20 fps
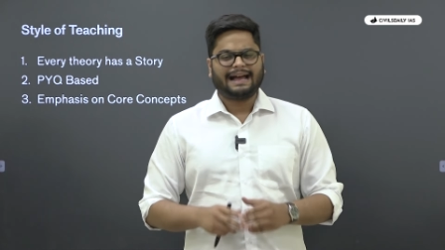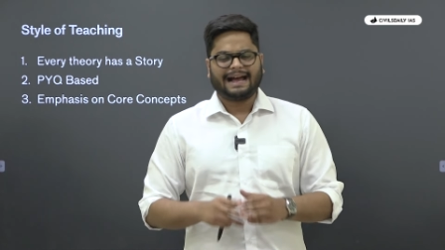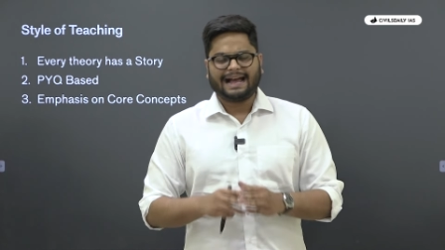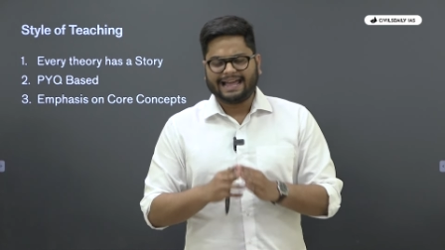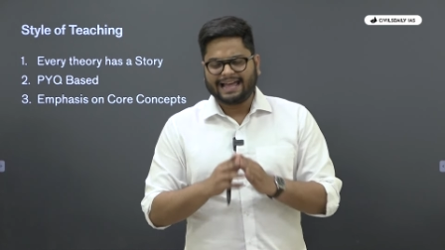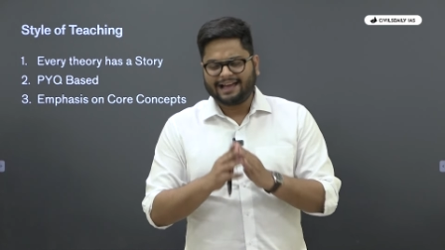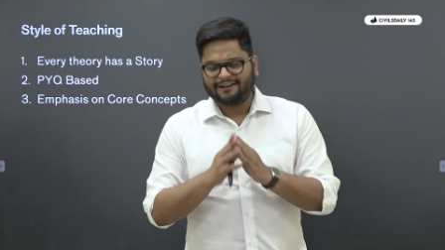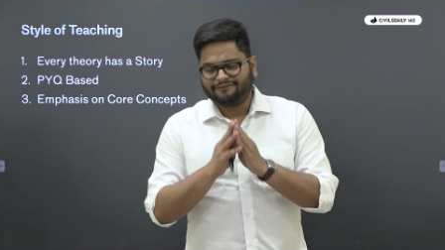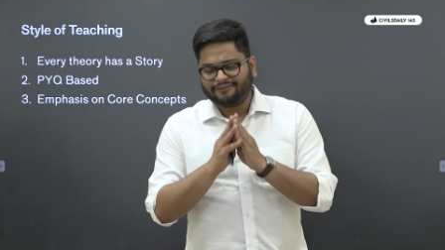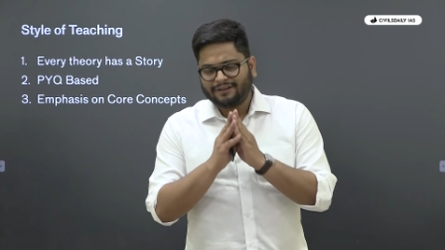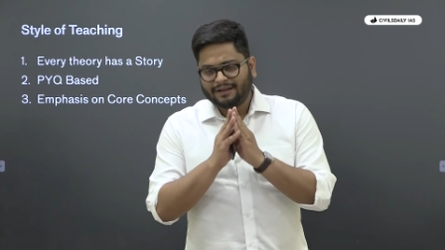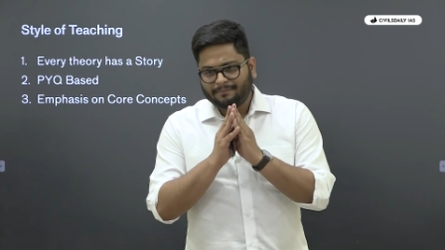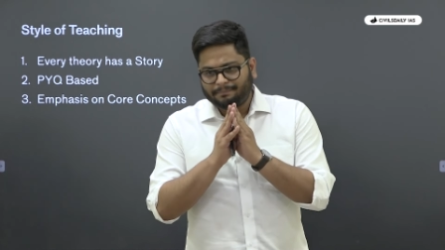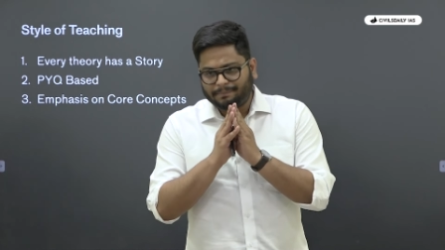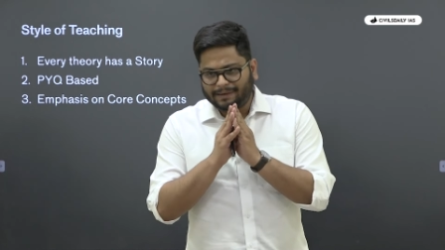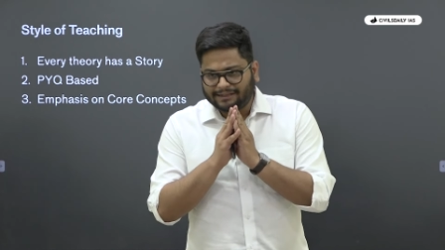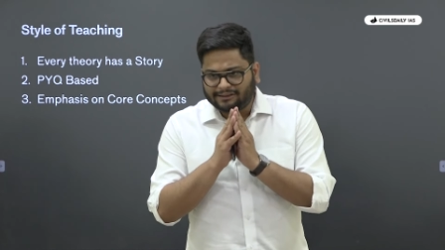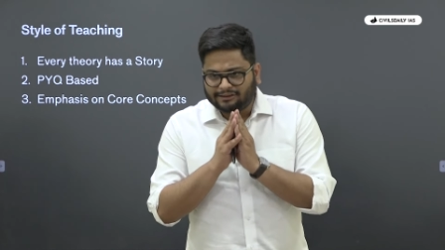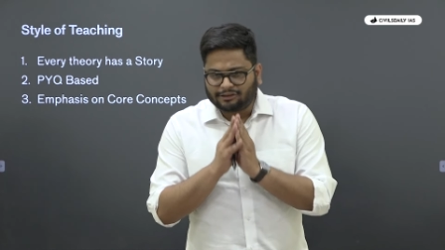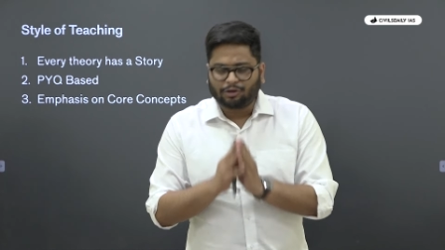I have
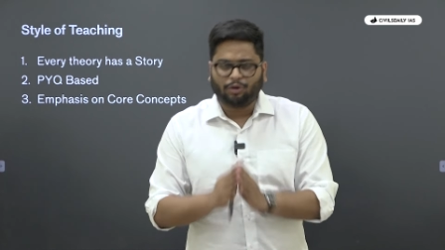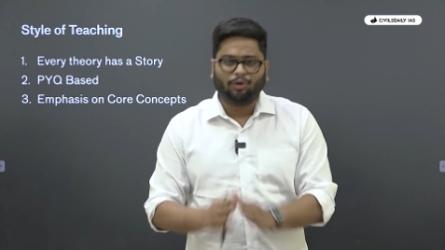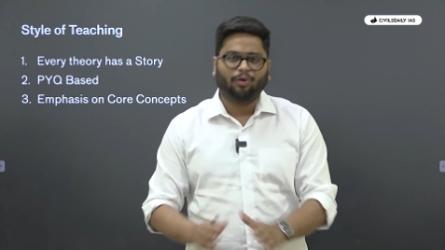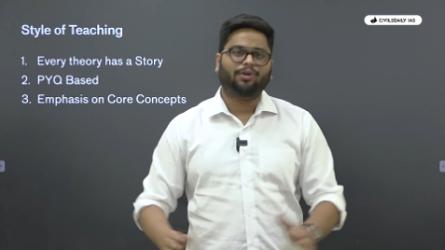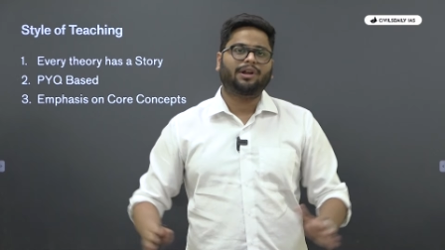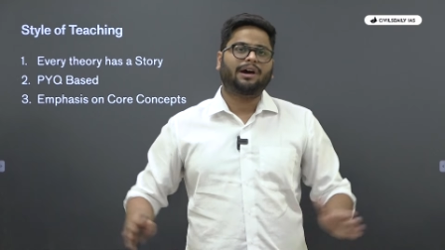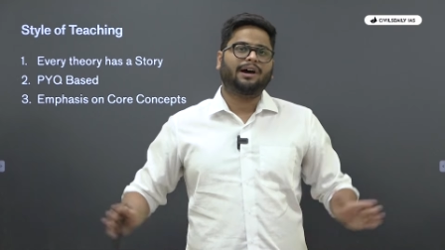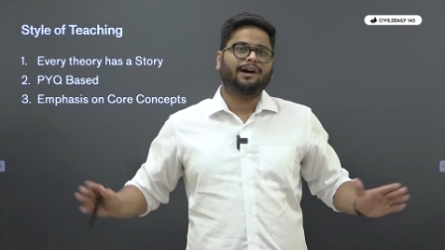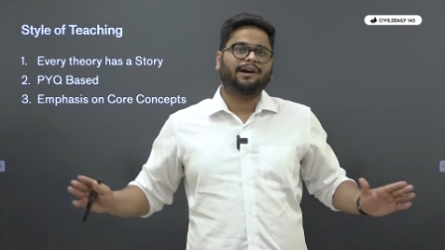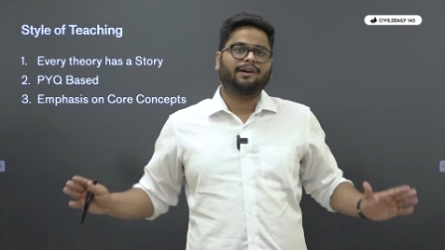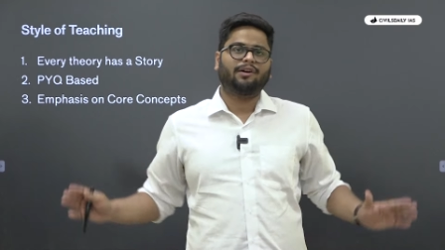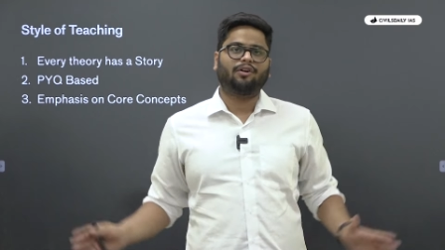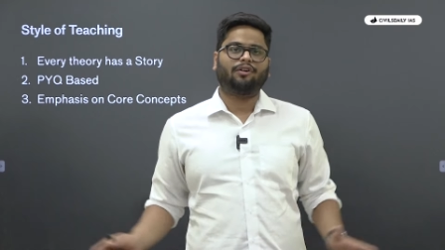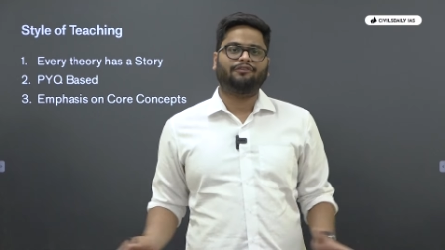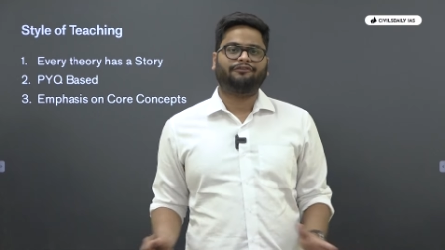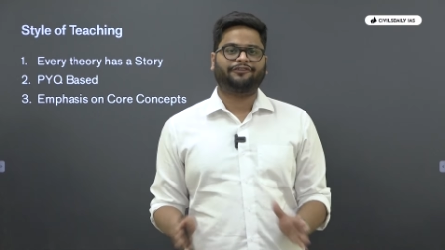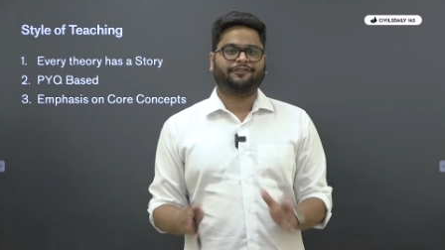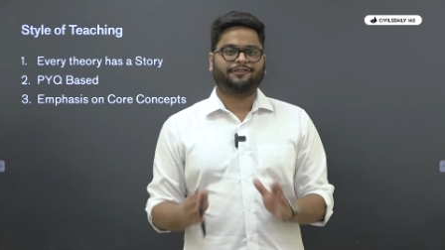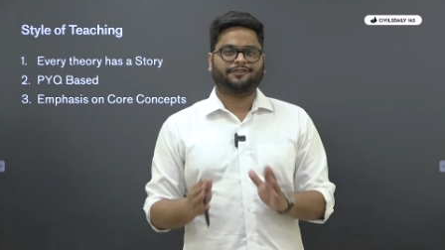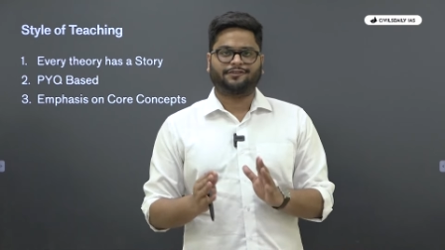plethora
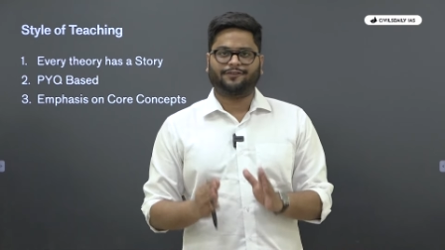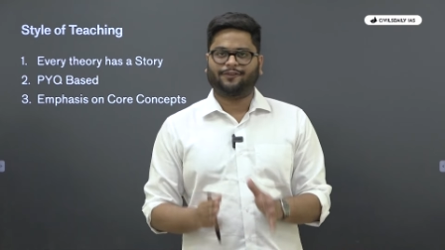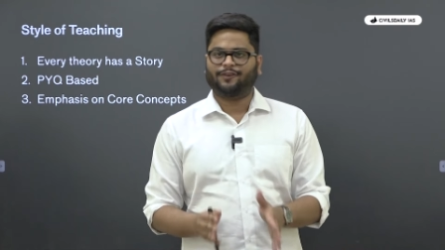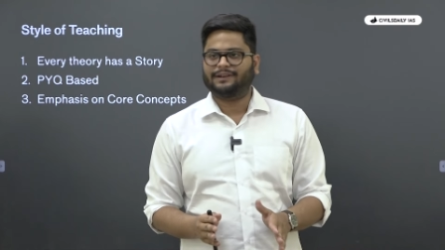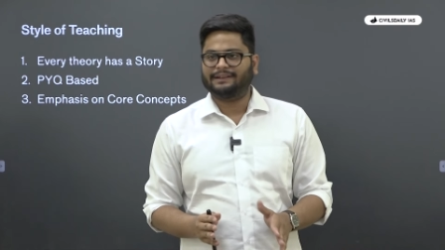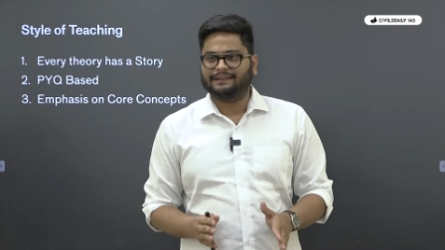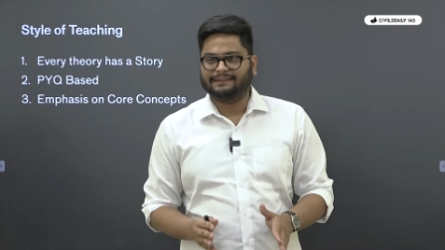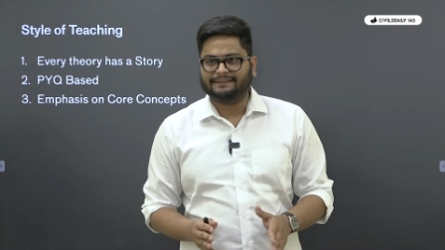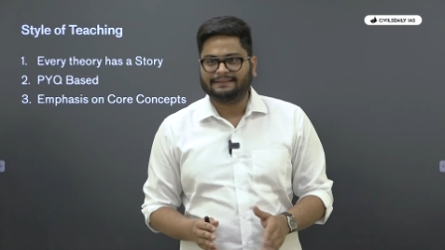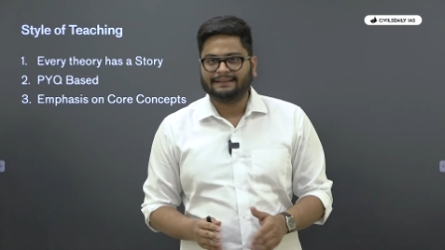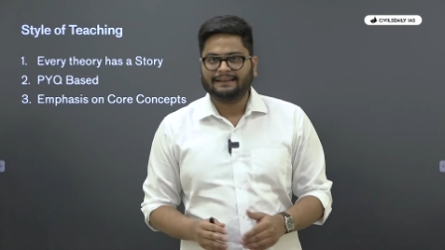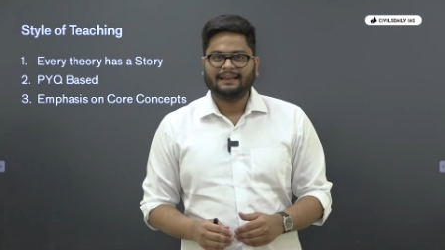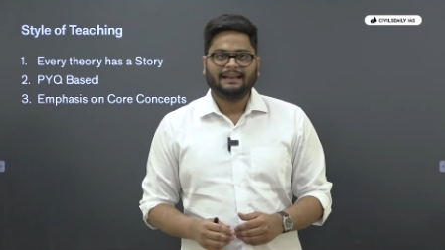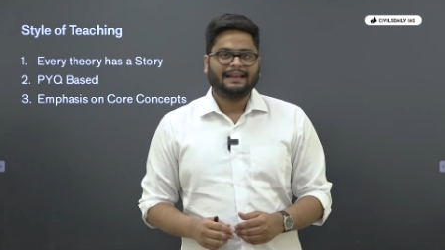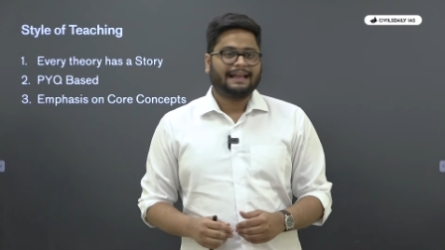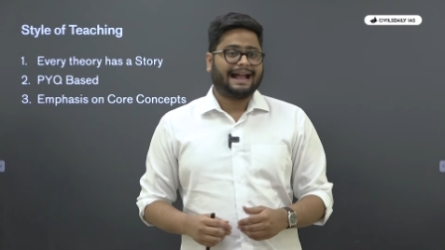of stories.